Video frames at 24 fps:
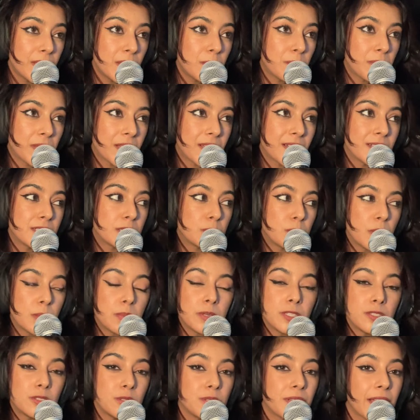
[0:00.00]
it because
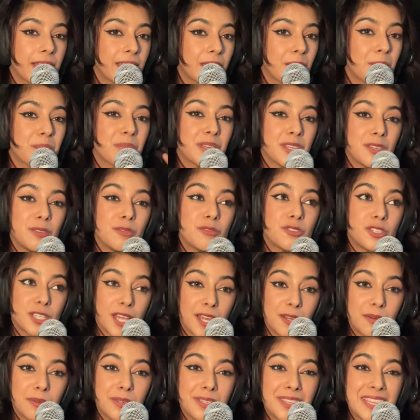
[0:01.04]
people do like it, but you
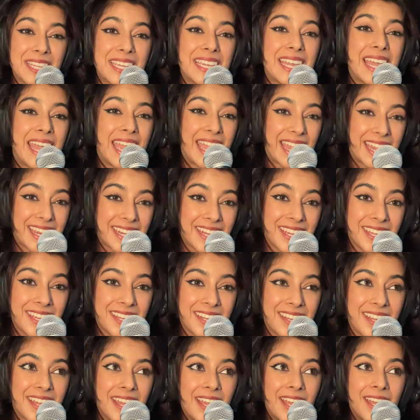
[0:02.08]
genuinely hate
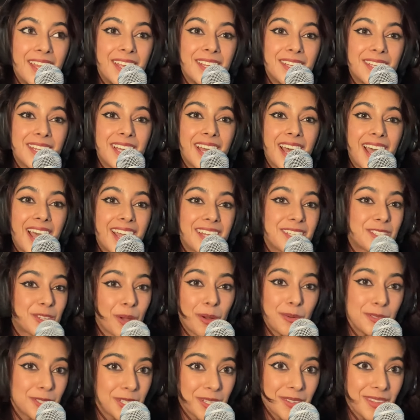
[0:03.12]
it,
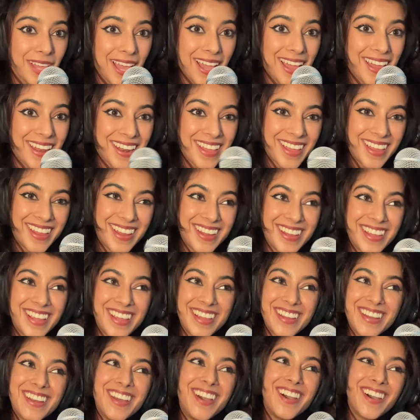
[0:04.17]
don't do that.
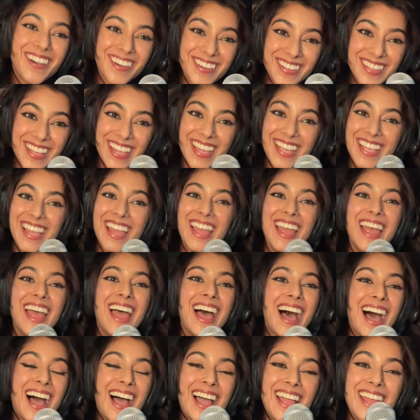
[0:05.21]
You know, like
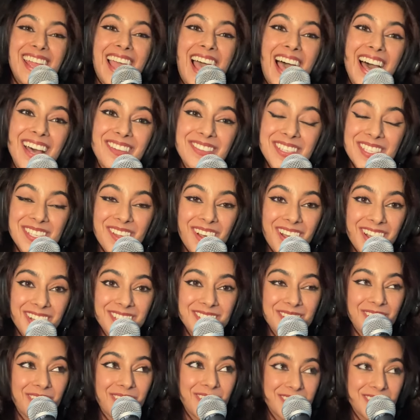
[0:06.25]
I have
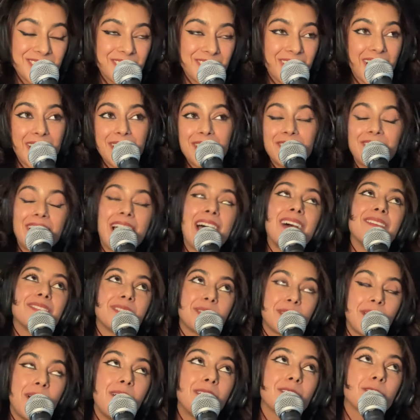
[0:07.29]
songs also. I don't have
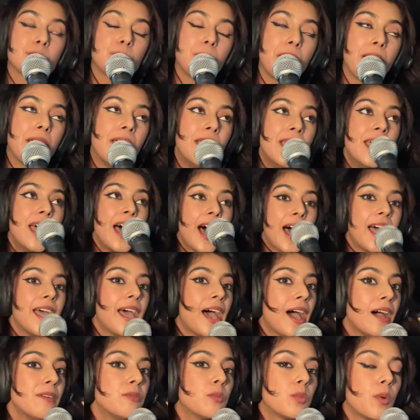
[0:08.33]
songs, but I
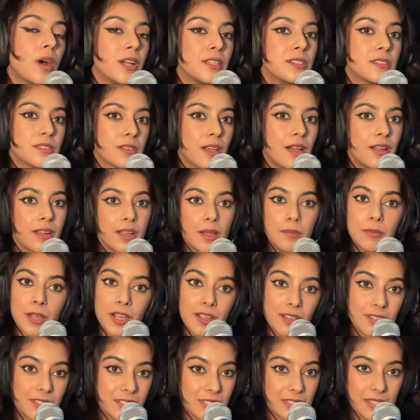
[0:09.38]
have one song. I'm
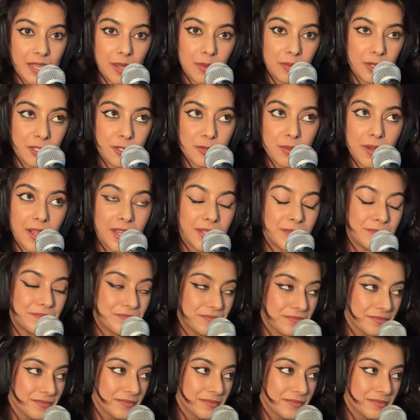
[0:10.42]
not going to say which one.